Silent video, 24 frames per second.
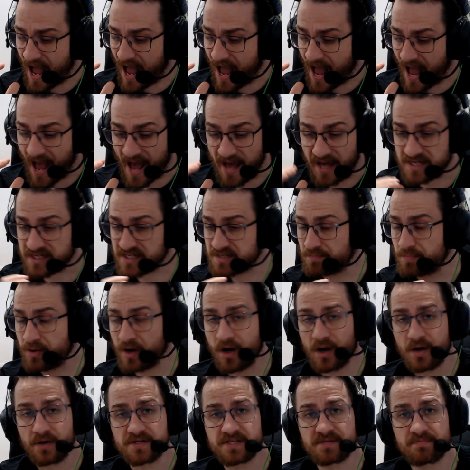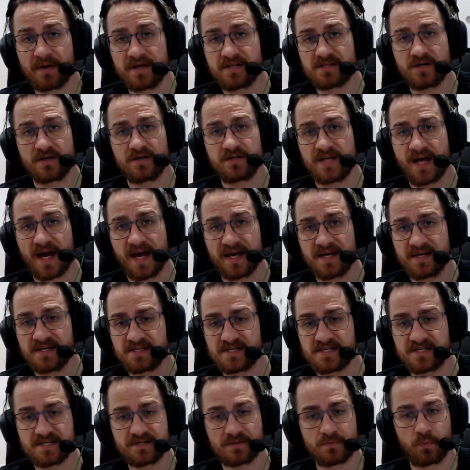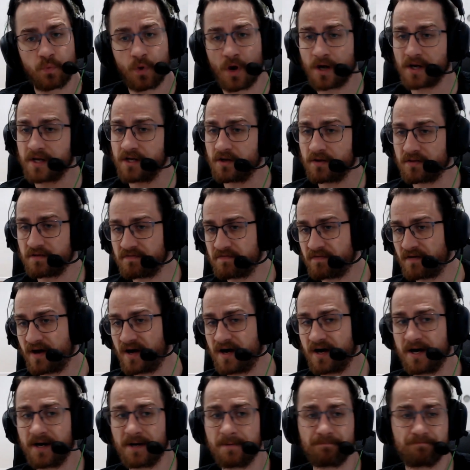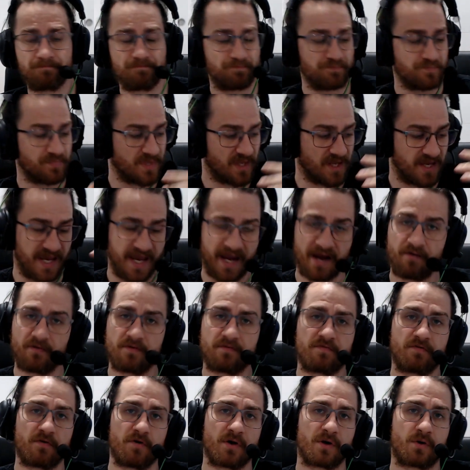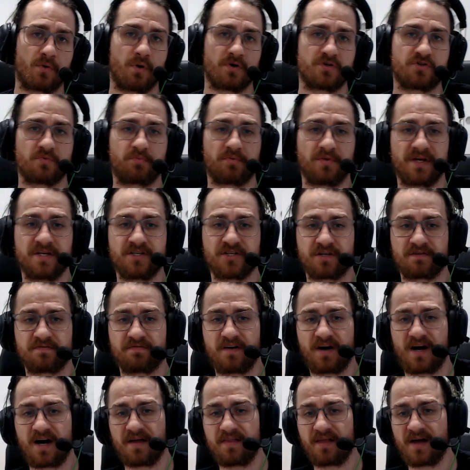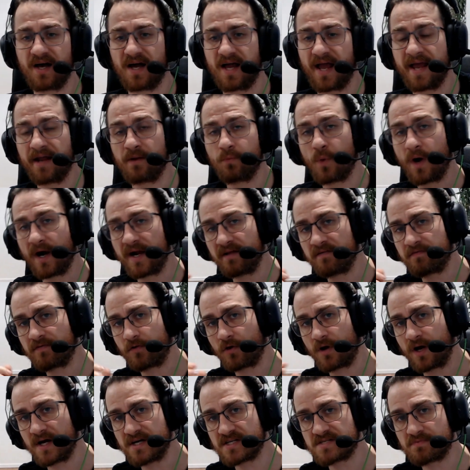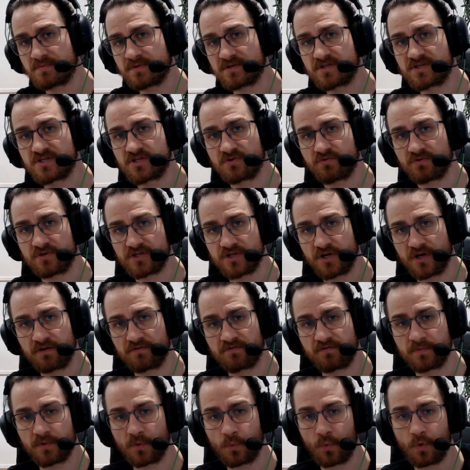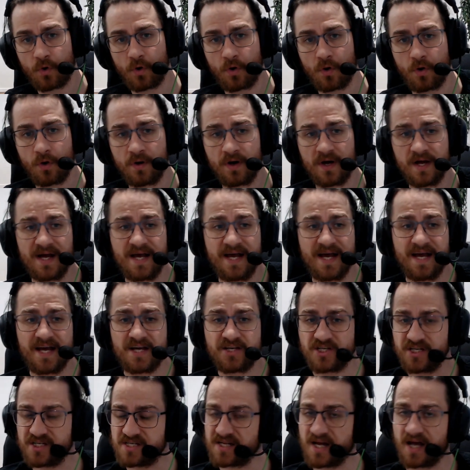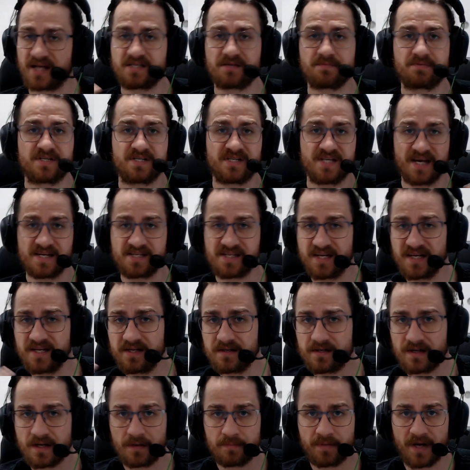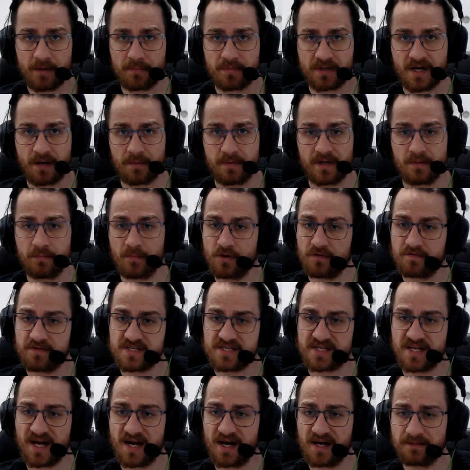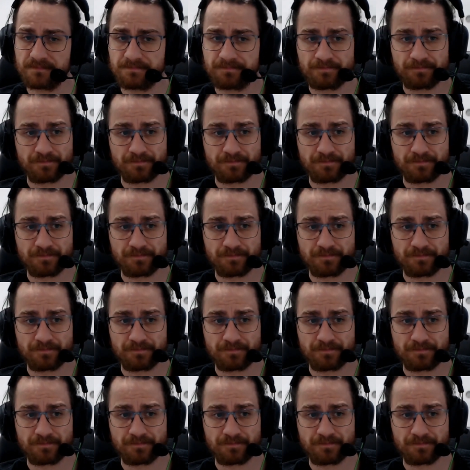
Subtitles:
As Pearl spends her days working on the farm, caring for a quadriplegic father and waiting for her husband to return from the war, she starts obsessing about becoming a movie star.